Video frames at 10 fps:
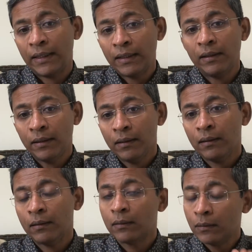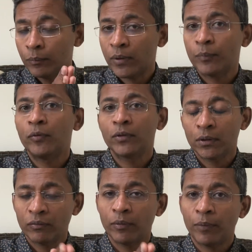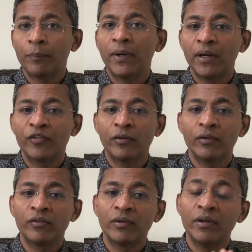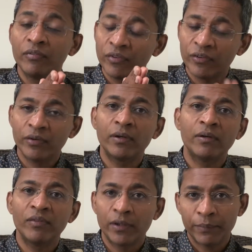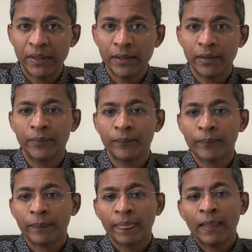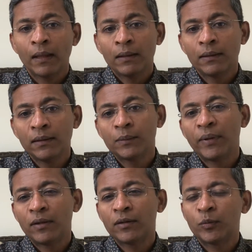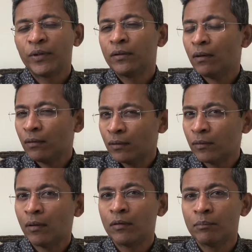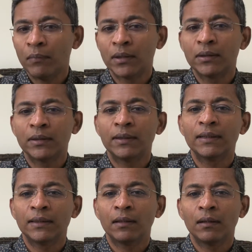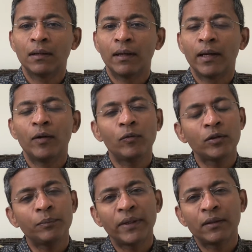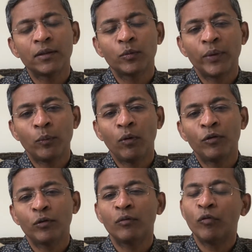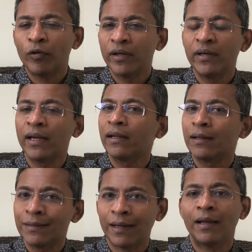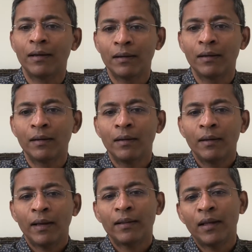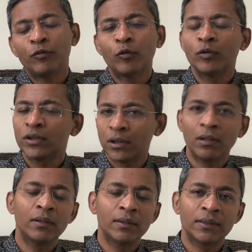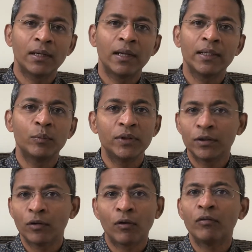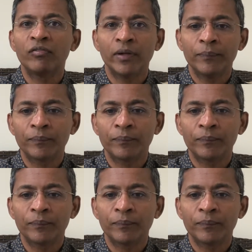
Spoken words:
India, a good proportion of the population is deficient in vitamin D. This is because we do not go out much in the sun, and also because we want to avoid getting a tan, and therefore shun the sunlight which is on offer.